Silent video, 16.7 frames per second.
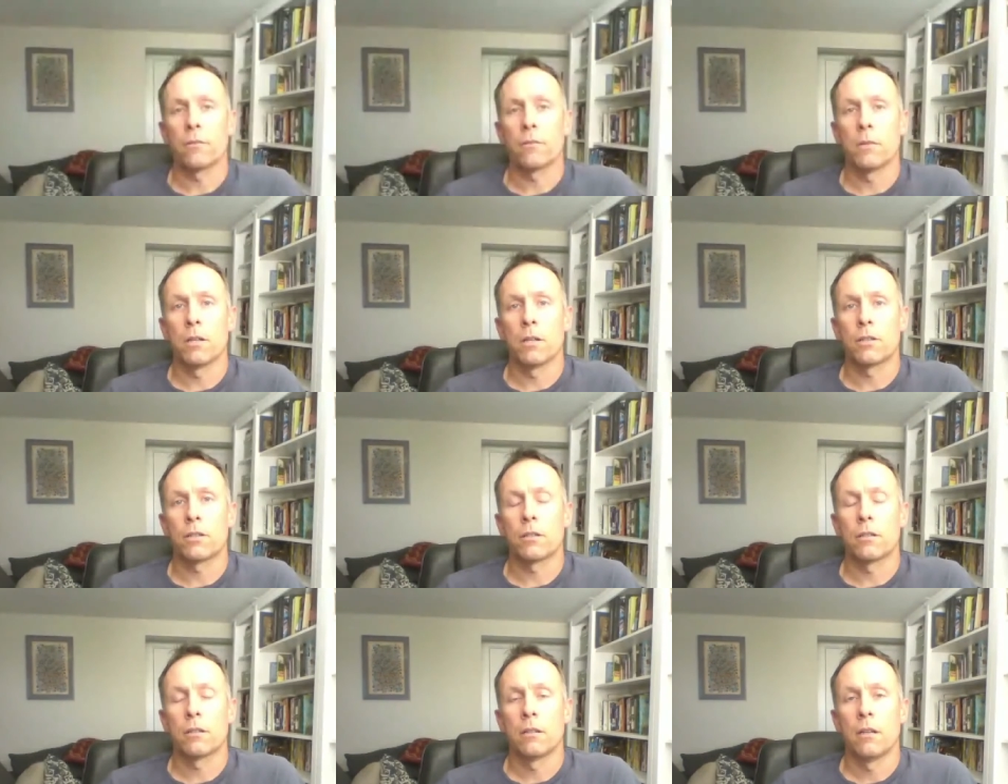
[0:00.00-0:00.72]
you so
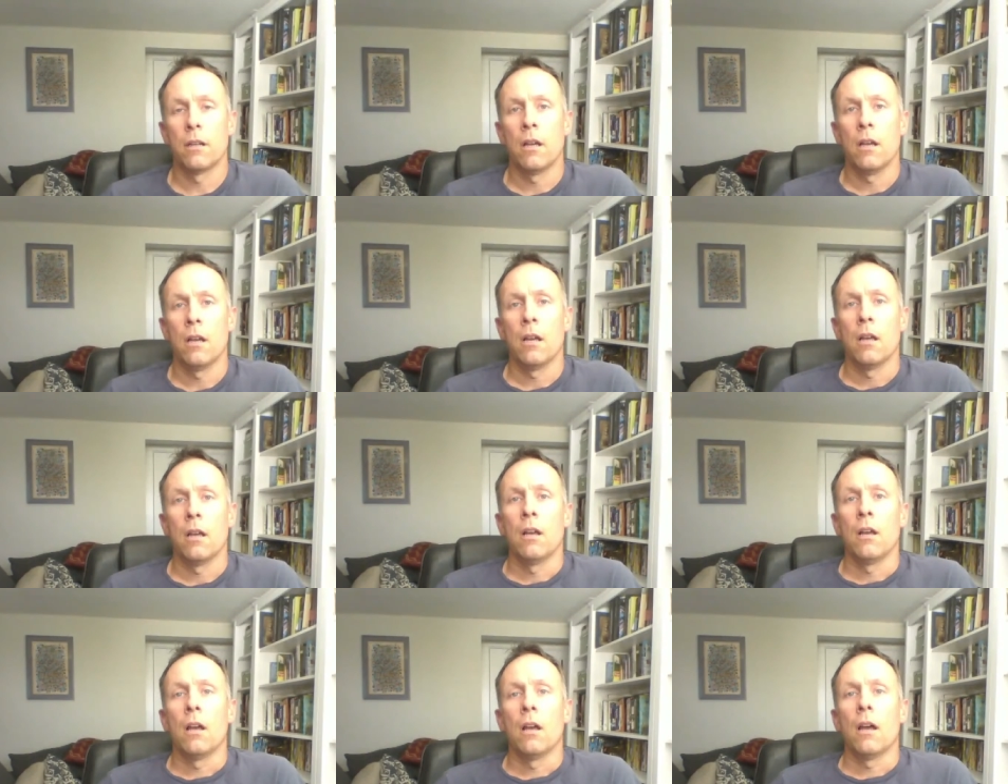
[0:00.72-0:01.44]
much.
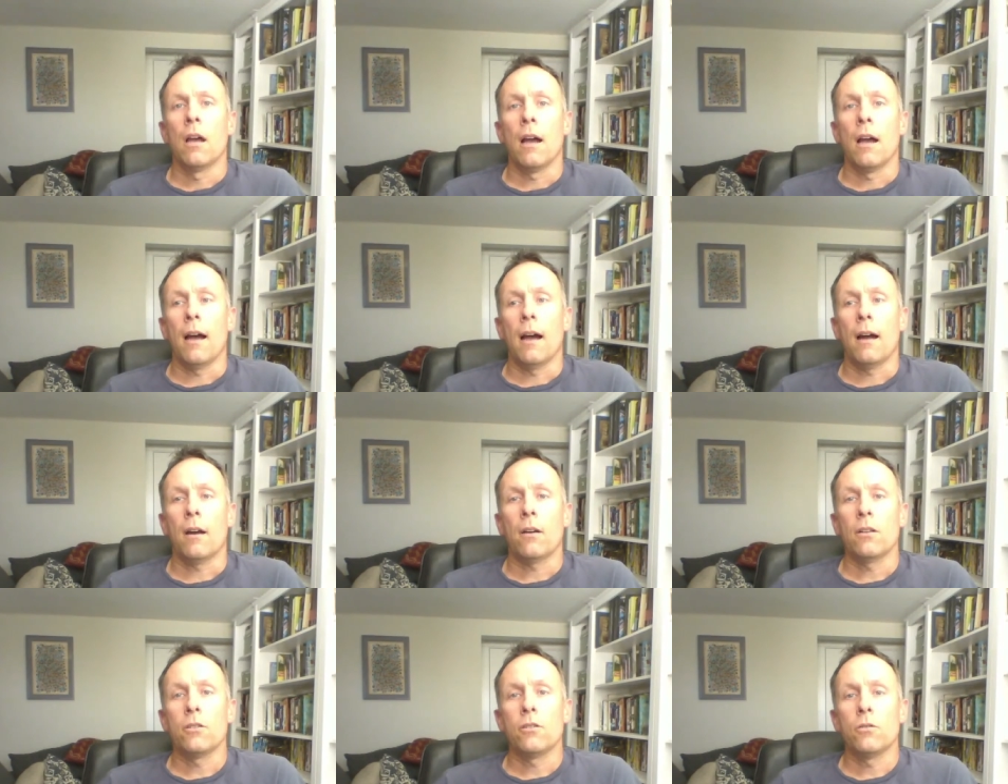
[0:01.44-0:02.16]

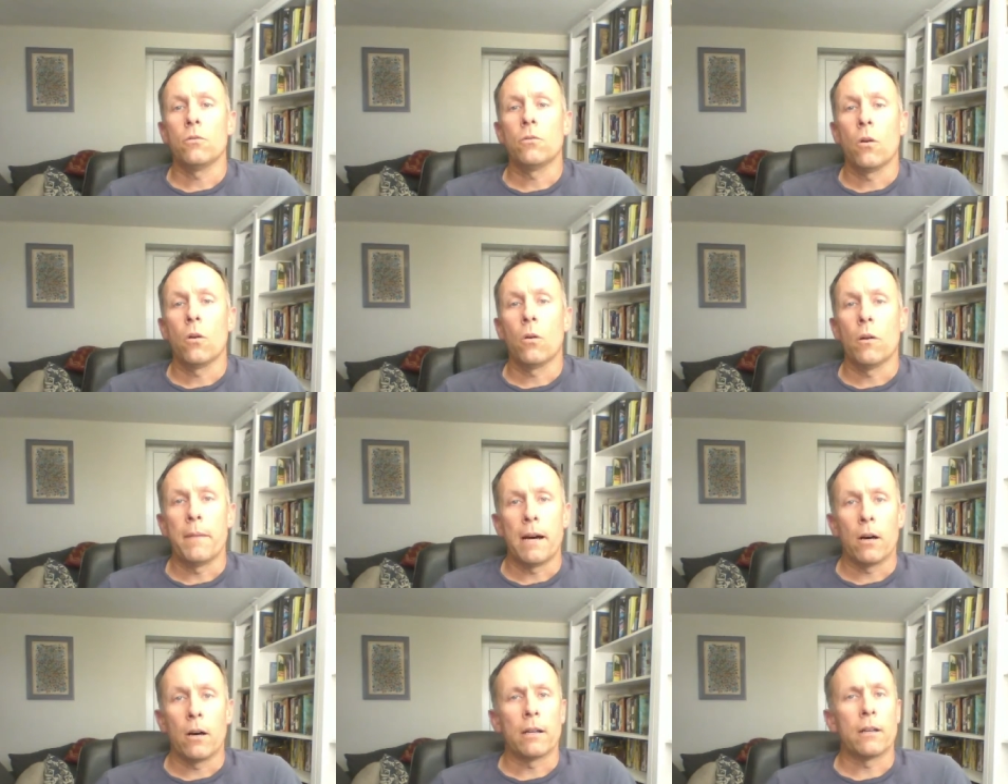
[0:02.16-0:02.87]
How did you go
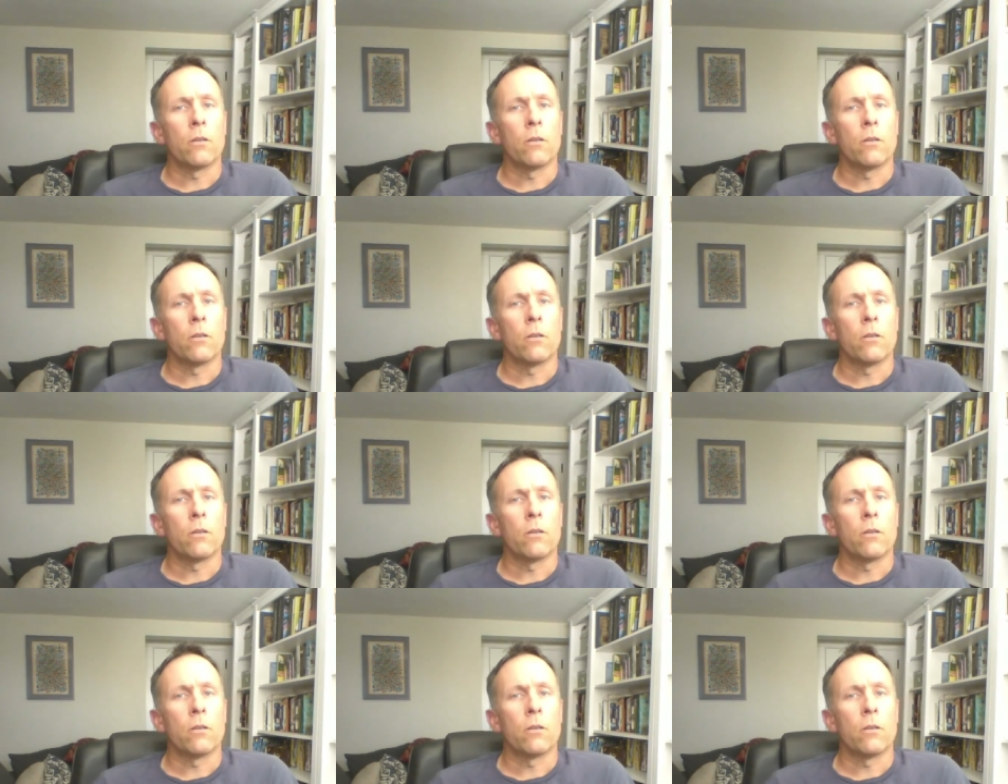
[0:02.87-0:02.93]
about?